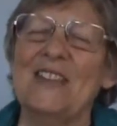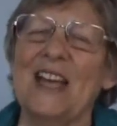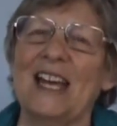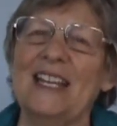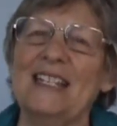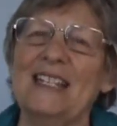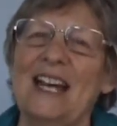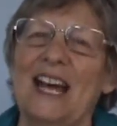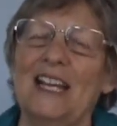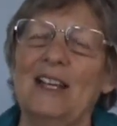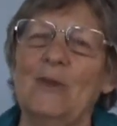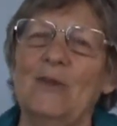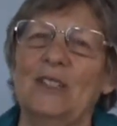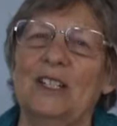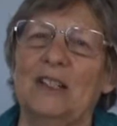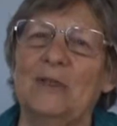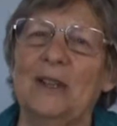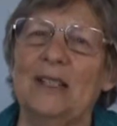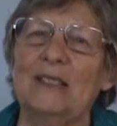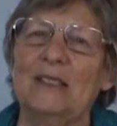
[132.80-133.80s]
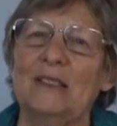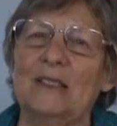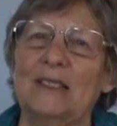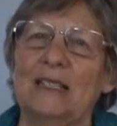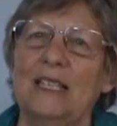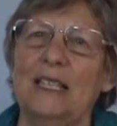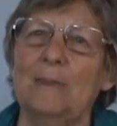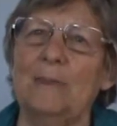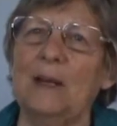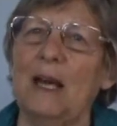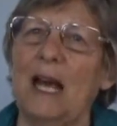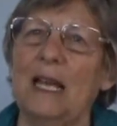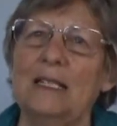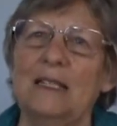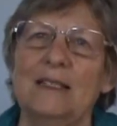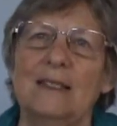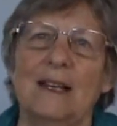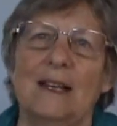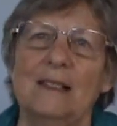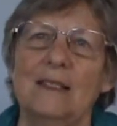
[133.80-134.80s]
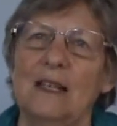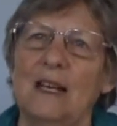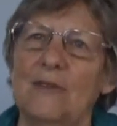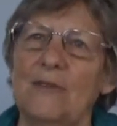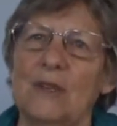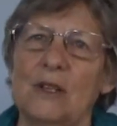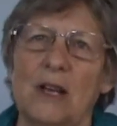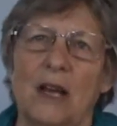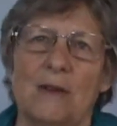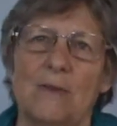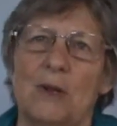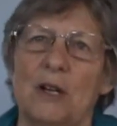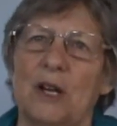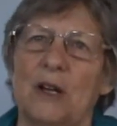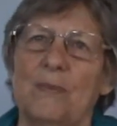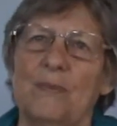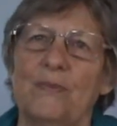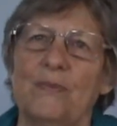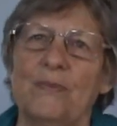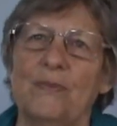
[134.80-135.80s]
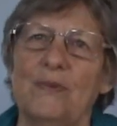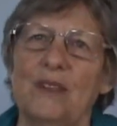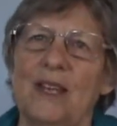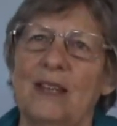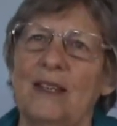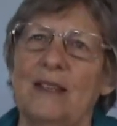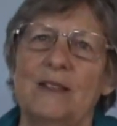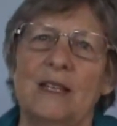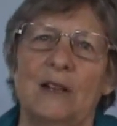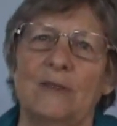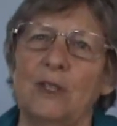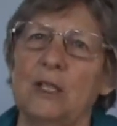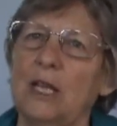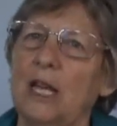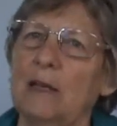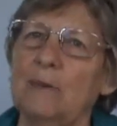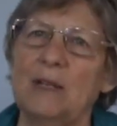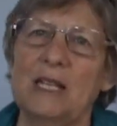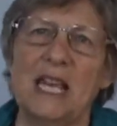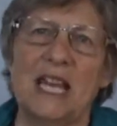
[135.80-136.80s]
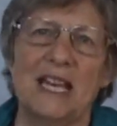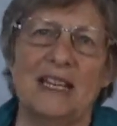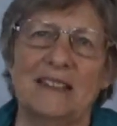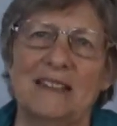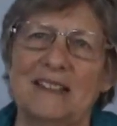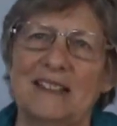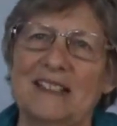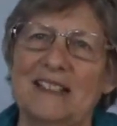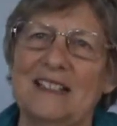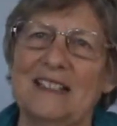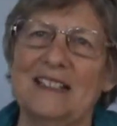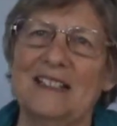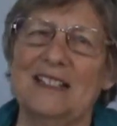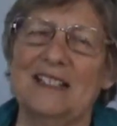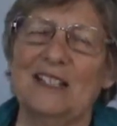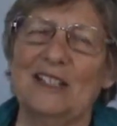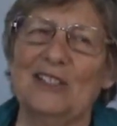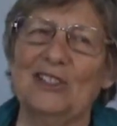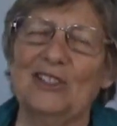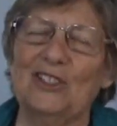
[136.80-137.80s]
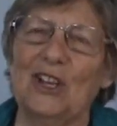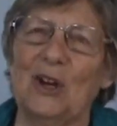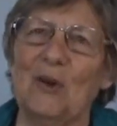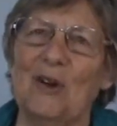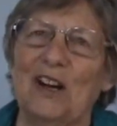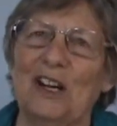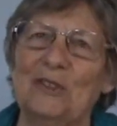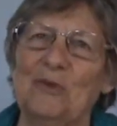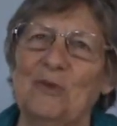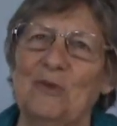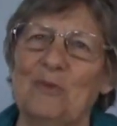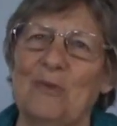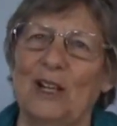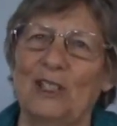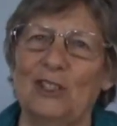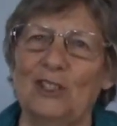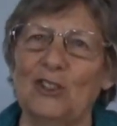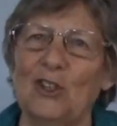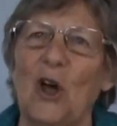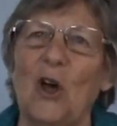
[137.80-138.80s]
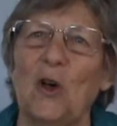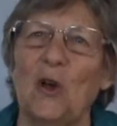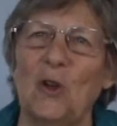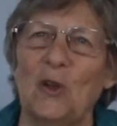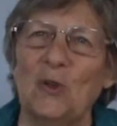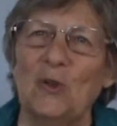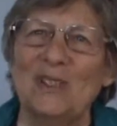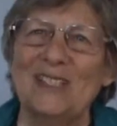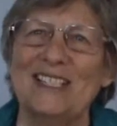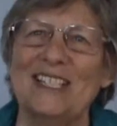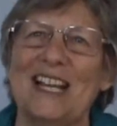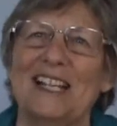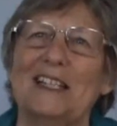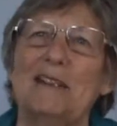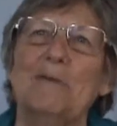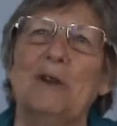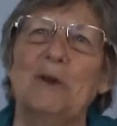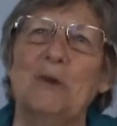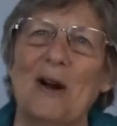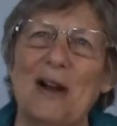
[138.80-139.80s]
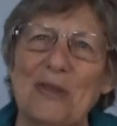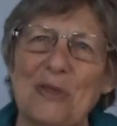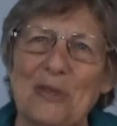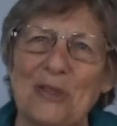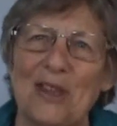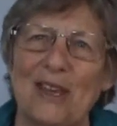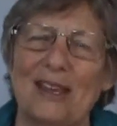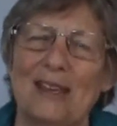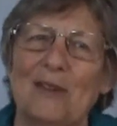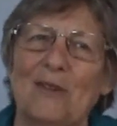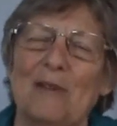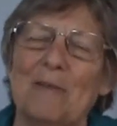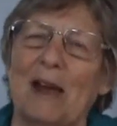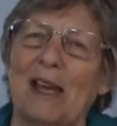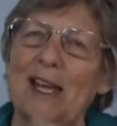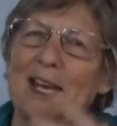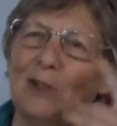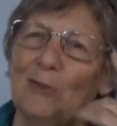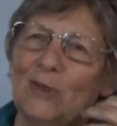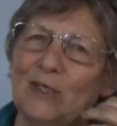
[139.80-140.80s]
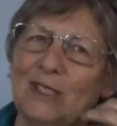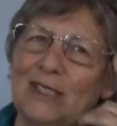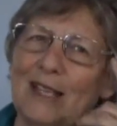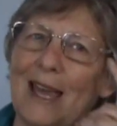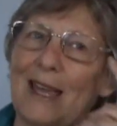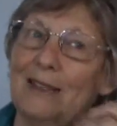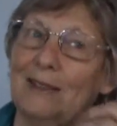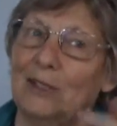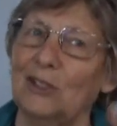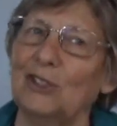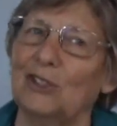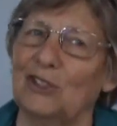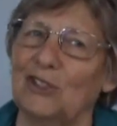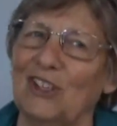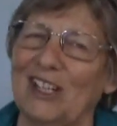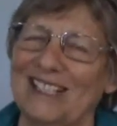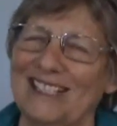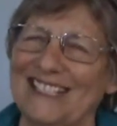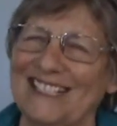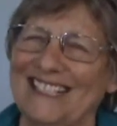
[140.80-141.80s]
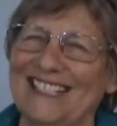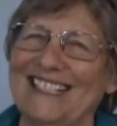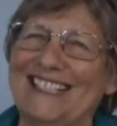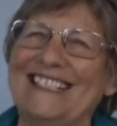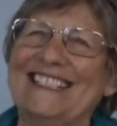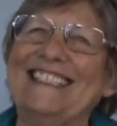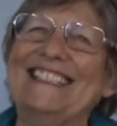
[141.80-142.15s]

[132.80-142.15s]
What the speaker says: And that night, when I went to sleep, I did not have the nightmare, and it never came again. So my soul was telling me one thing, when my head was saying, this is crazy.